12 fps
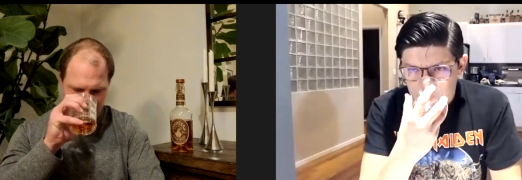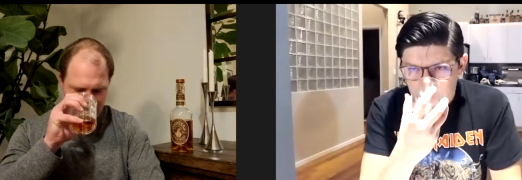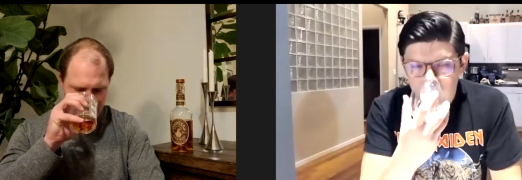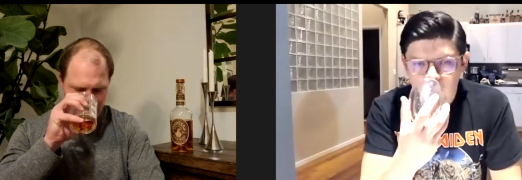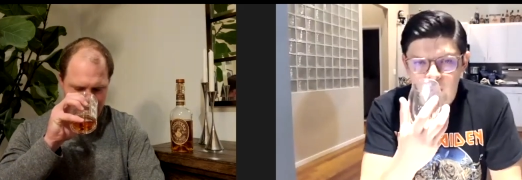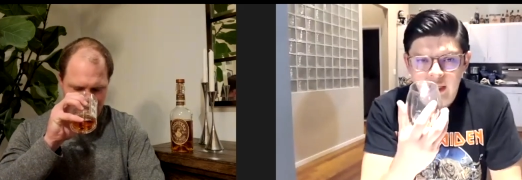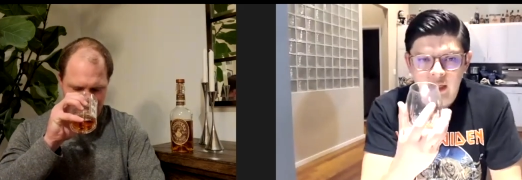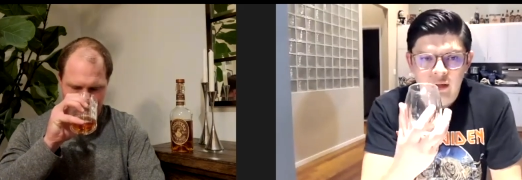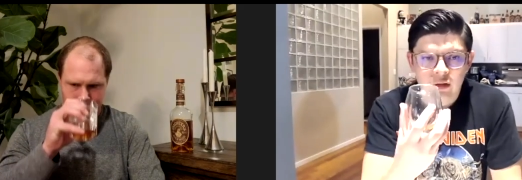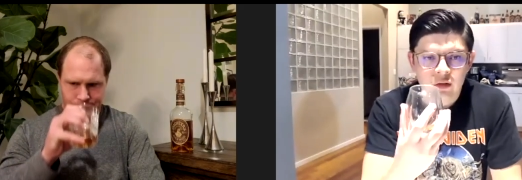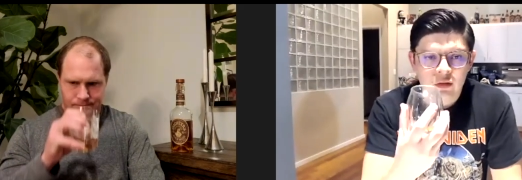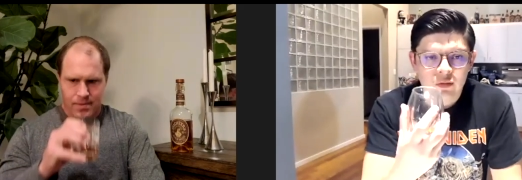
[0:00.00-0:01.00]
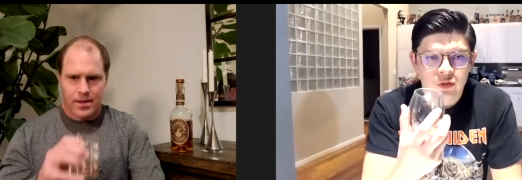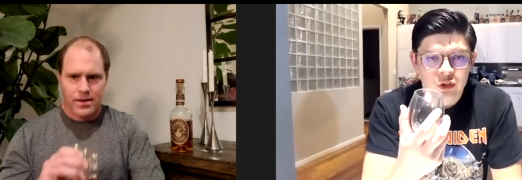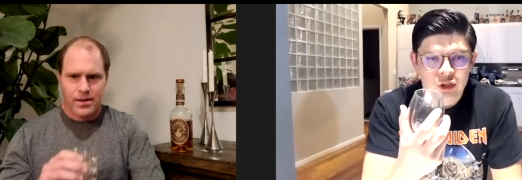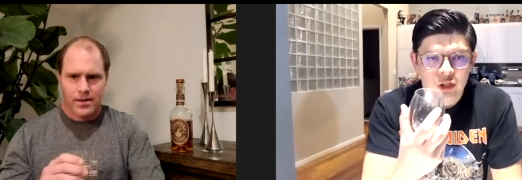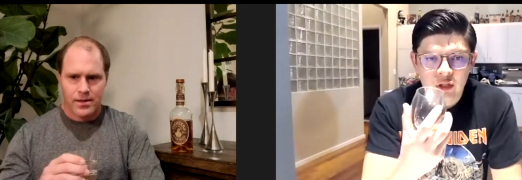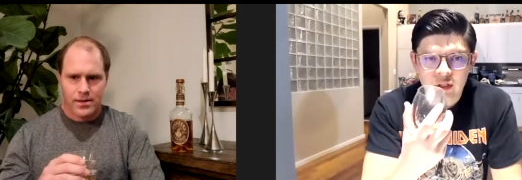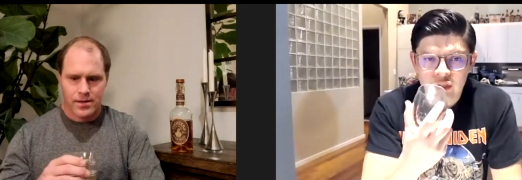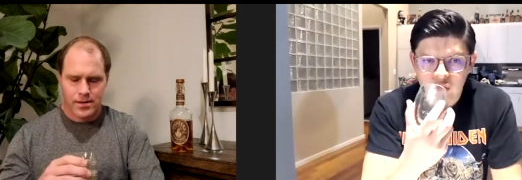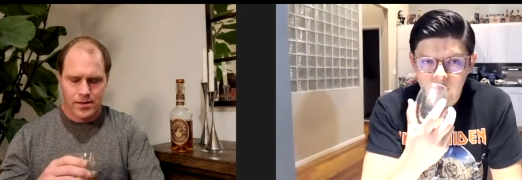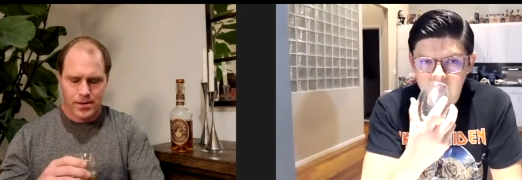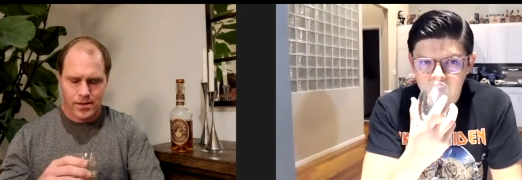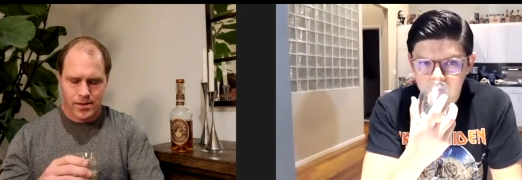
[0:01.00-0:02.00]
Speaker 1: Sweet, for sure.
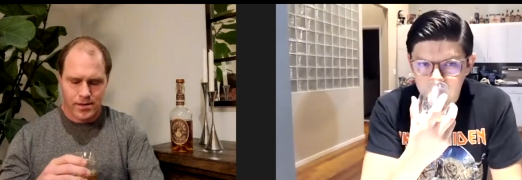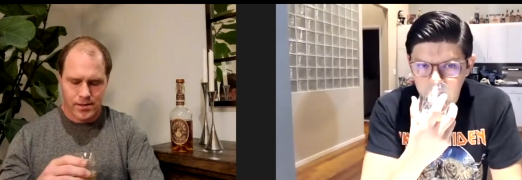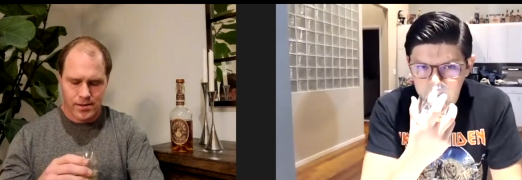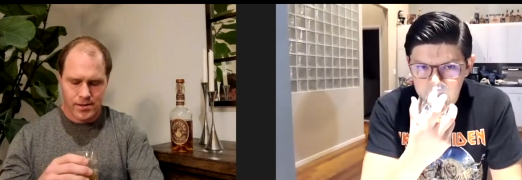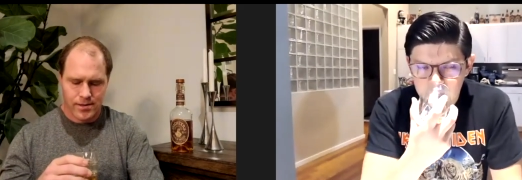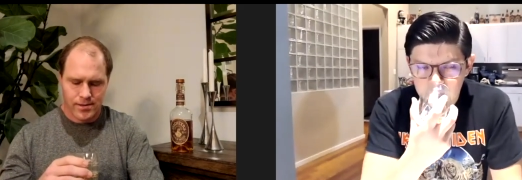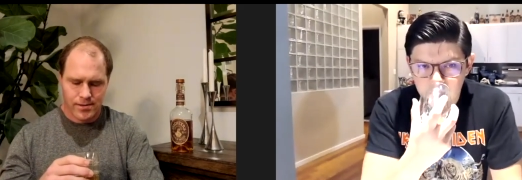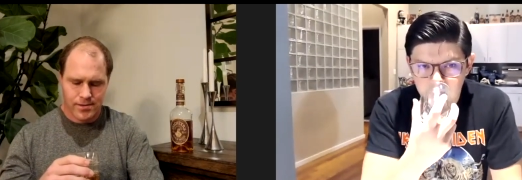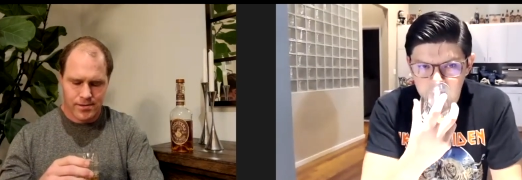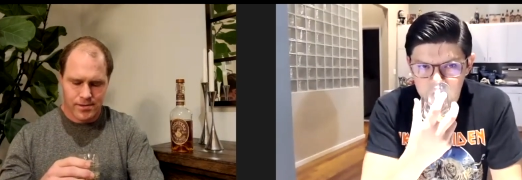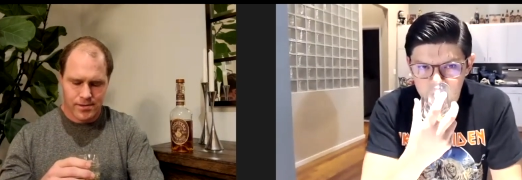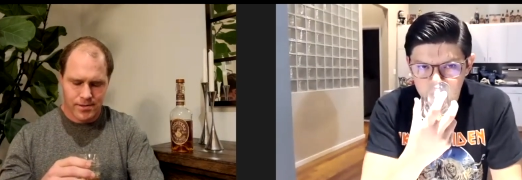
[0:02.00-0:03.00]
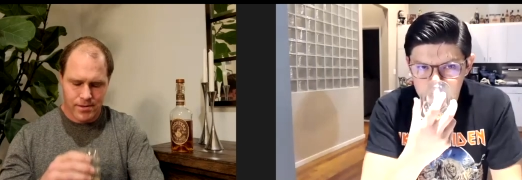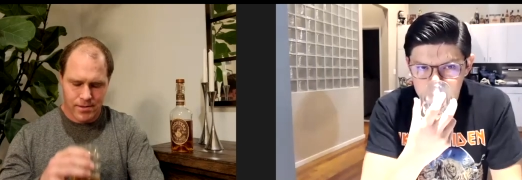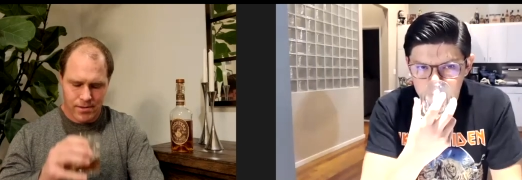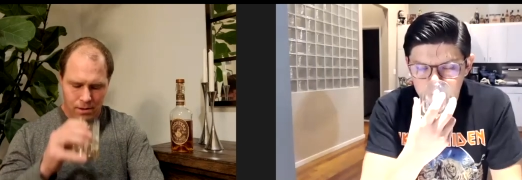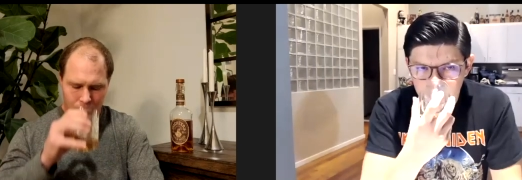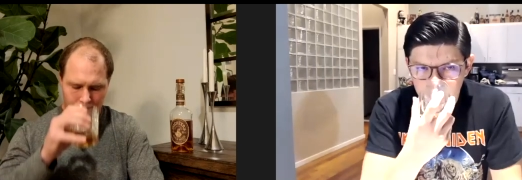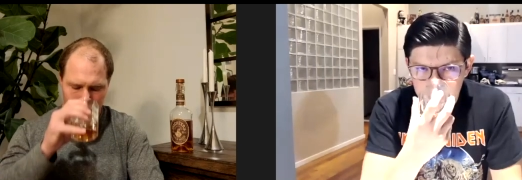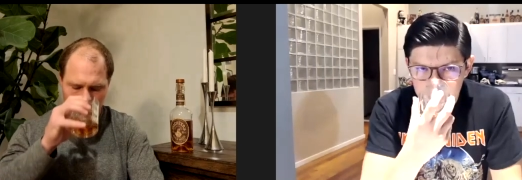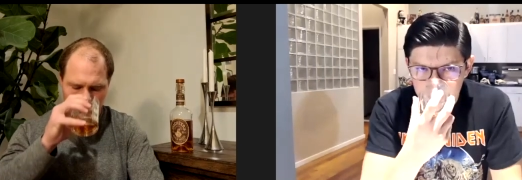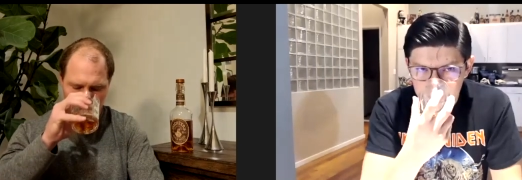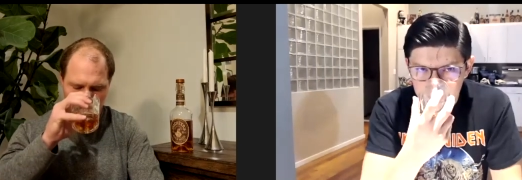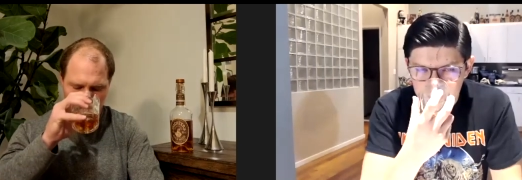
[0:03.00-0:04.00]
Sweet. I just got, I got a sweet smell out of this.
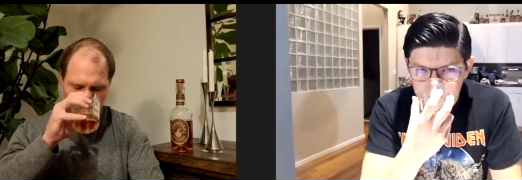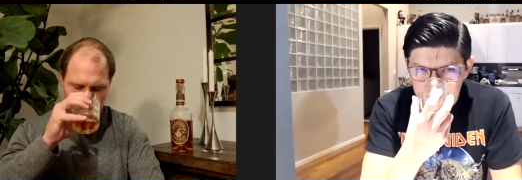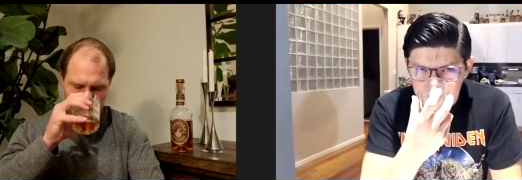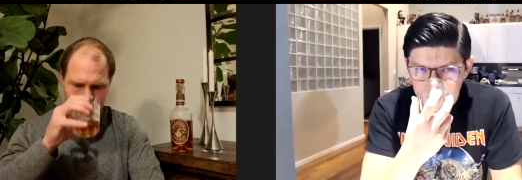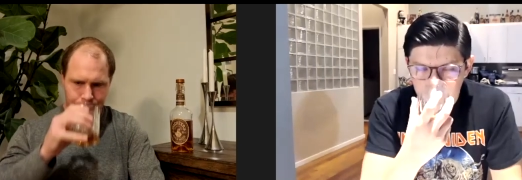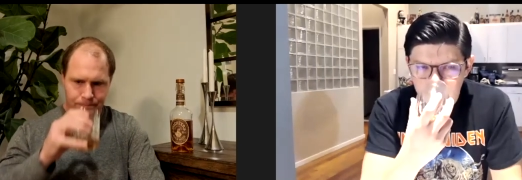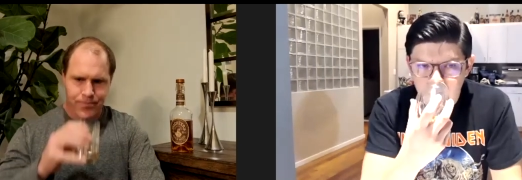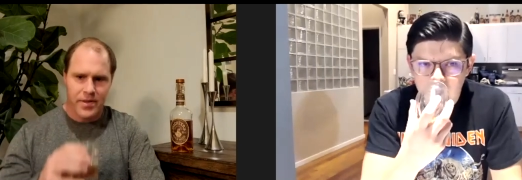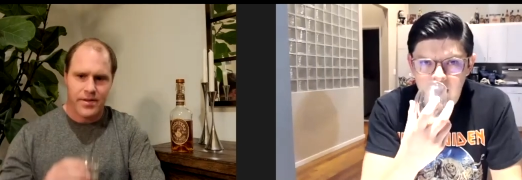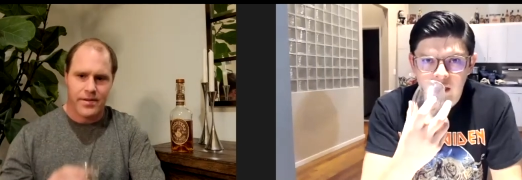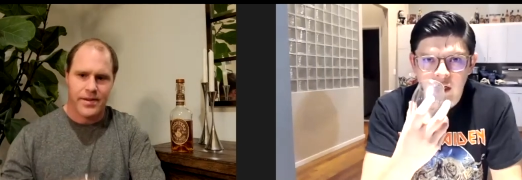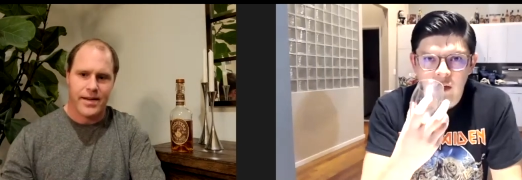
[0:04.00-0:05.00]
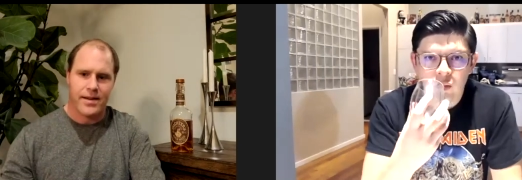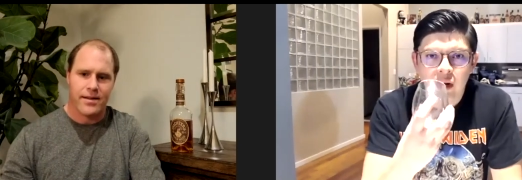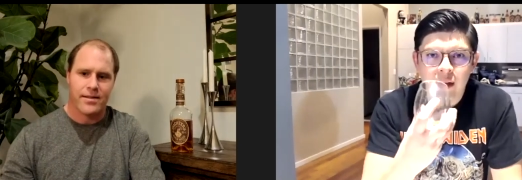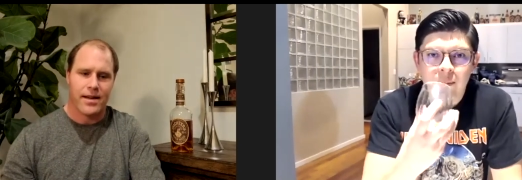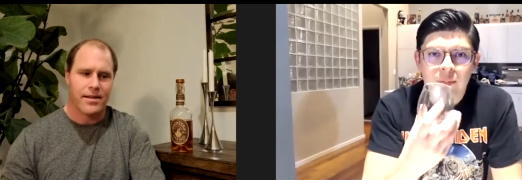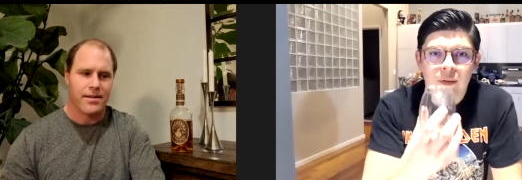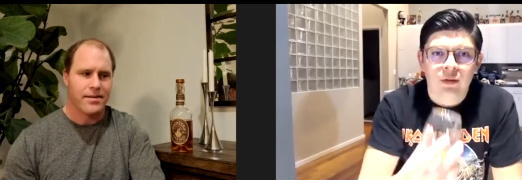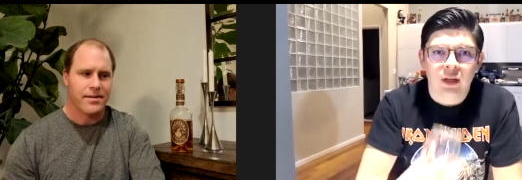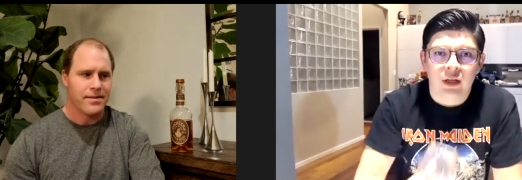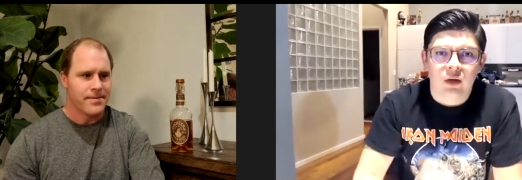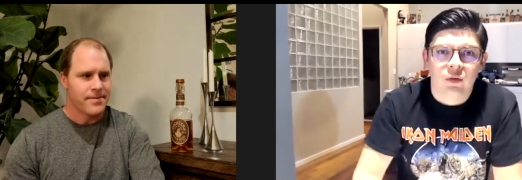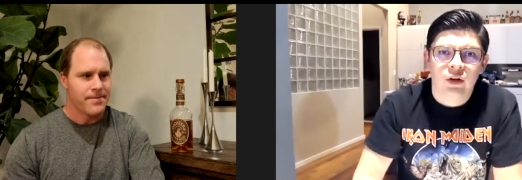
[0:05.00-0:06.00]
Kind of like yeah. a ripe, like
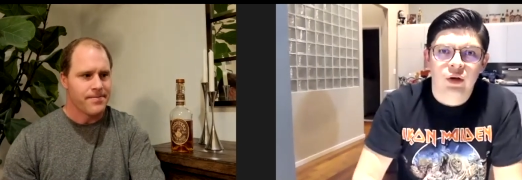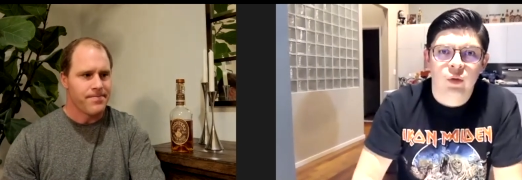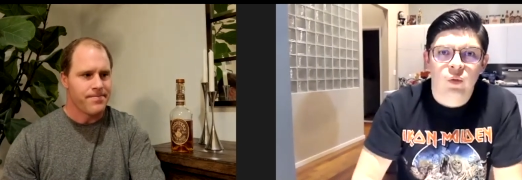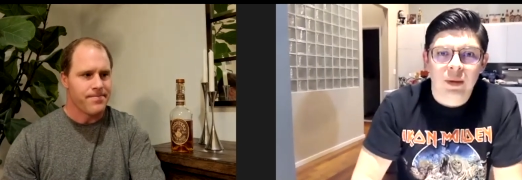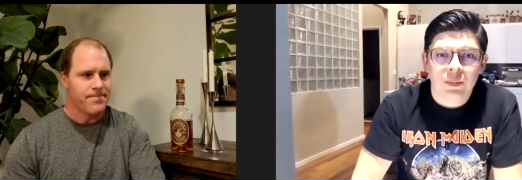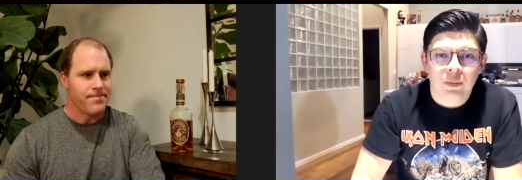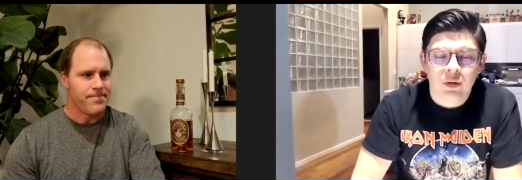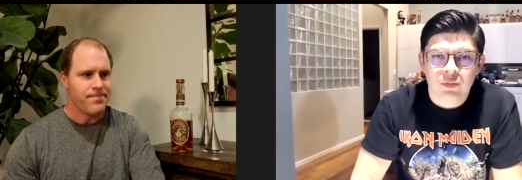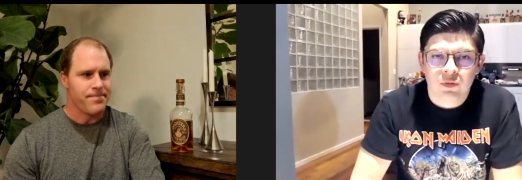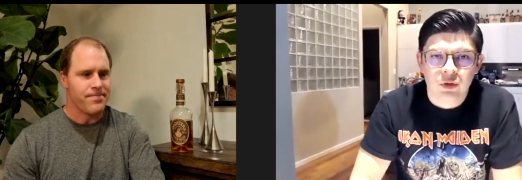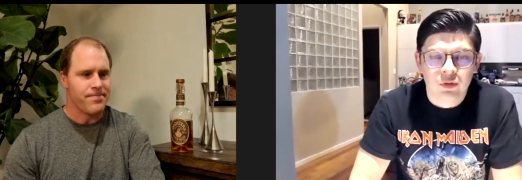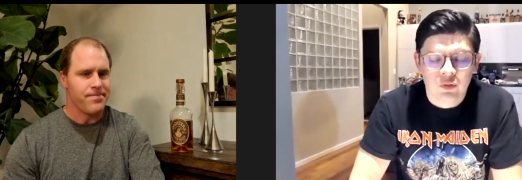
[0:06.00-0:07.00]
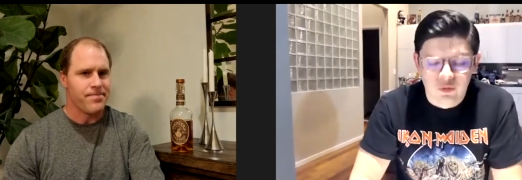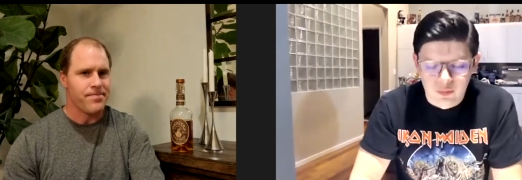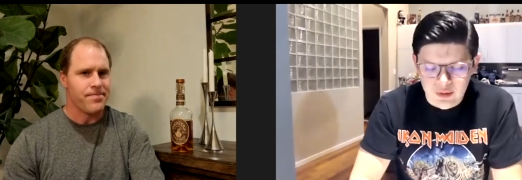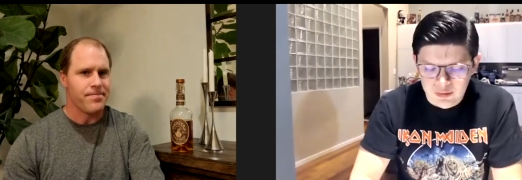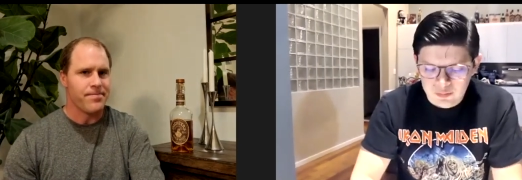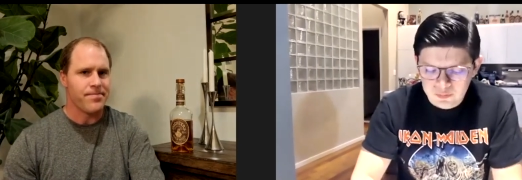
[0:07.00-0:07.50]
a really ripe fruit for me.